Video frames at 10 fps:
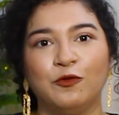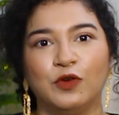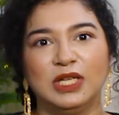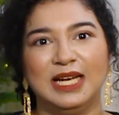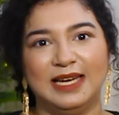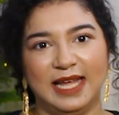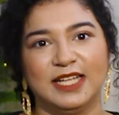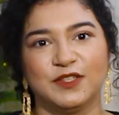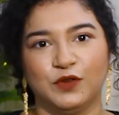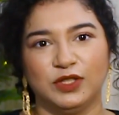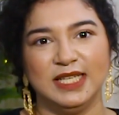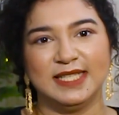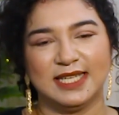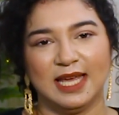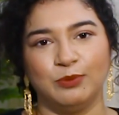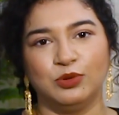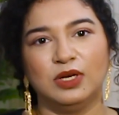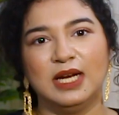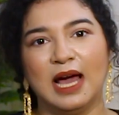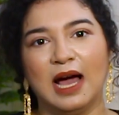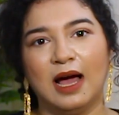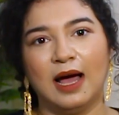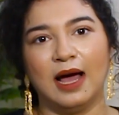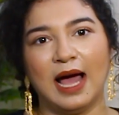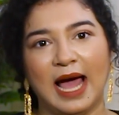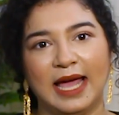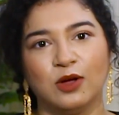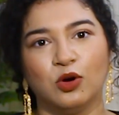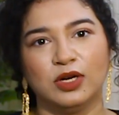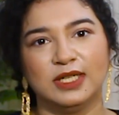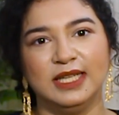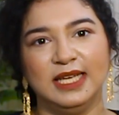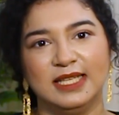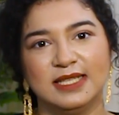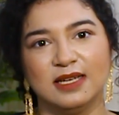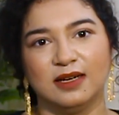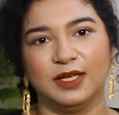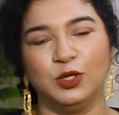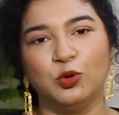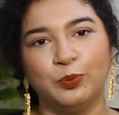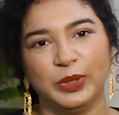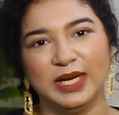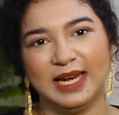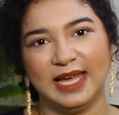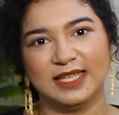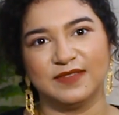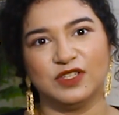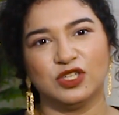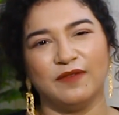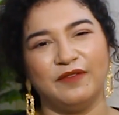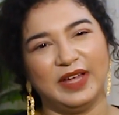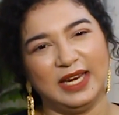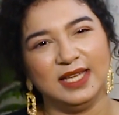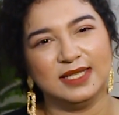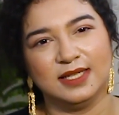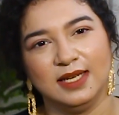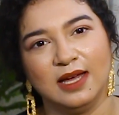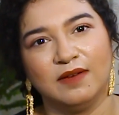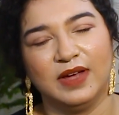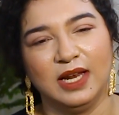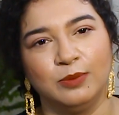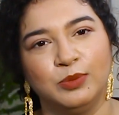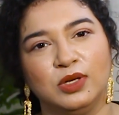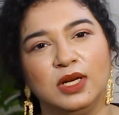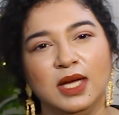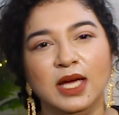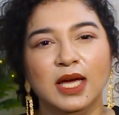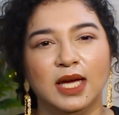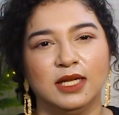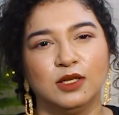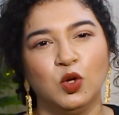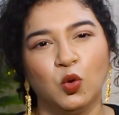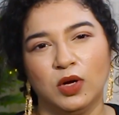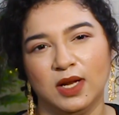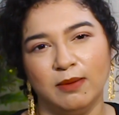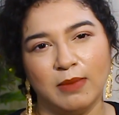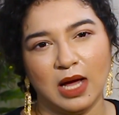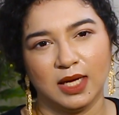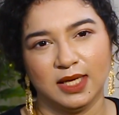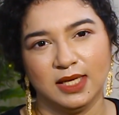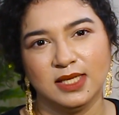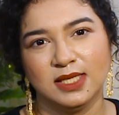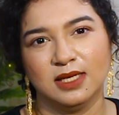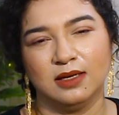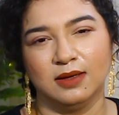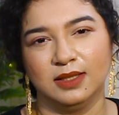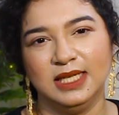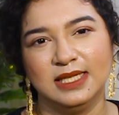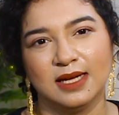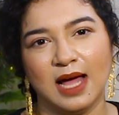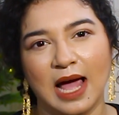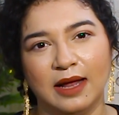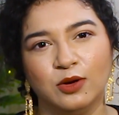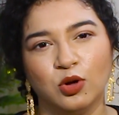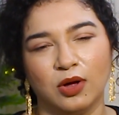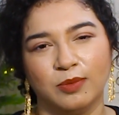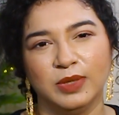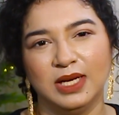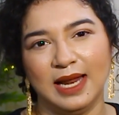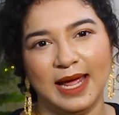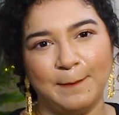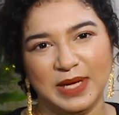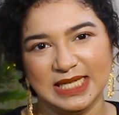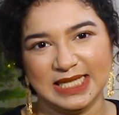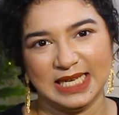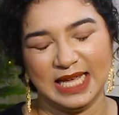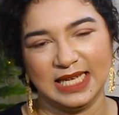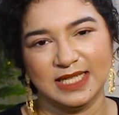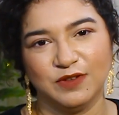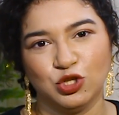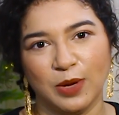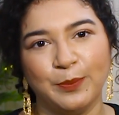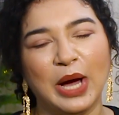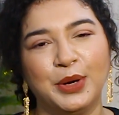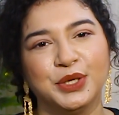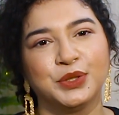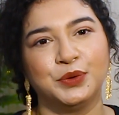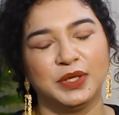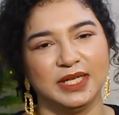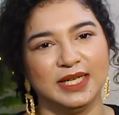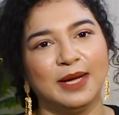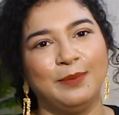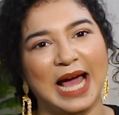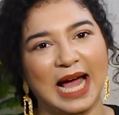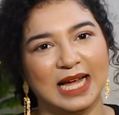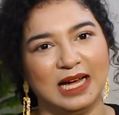for the legs for this table, I got these U-pin legs which are very easily available in the local markets. These are normal MS legs which are powder coated in a black